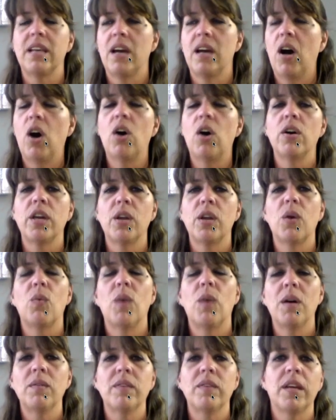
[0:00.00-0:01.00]
oh,
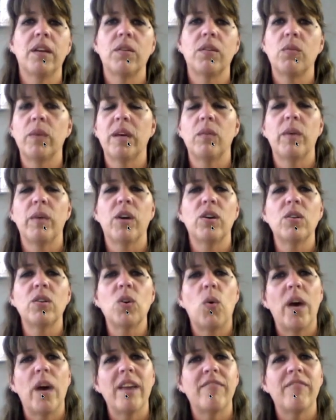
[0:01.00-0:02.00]
we couldn't
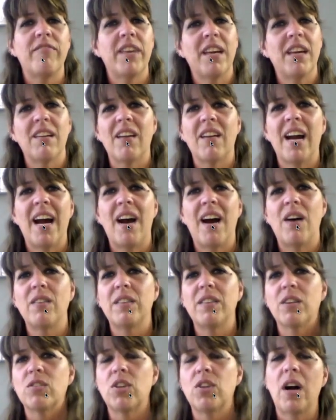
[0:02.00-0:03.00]
quite figure out, they're
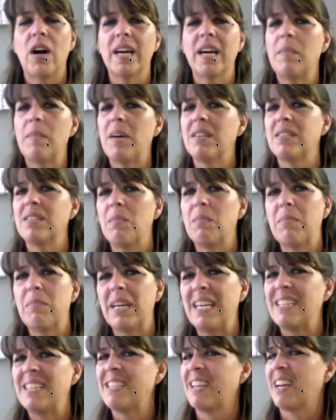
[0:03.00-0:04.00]
talking about somebody.
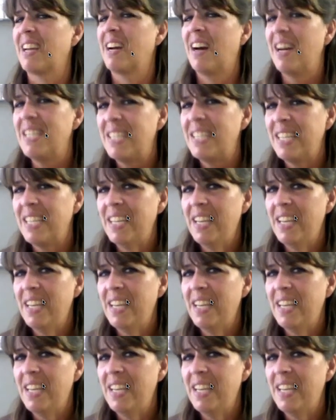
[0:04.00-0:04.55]
Is it a cousin?